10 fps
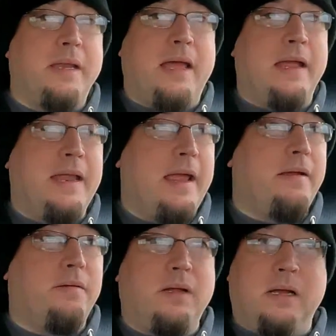I'd
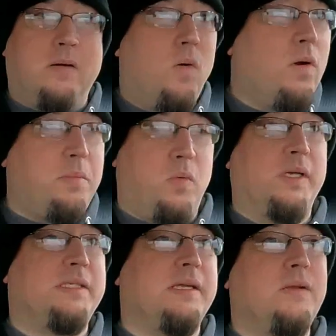hear a horrible
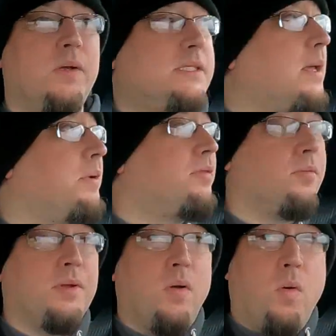whistling noise coming
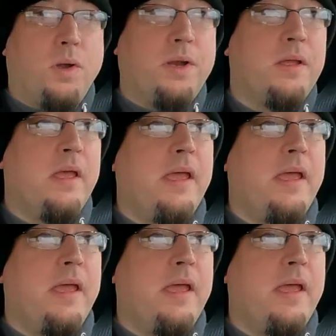through the corner,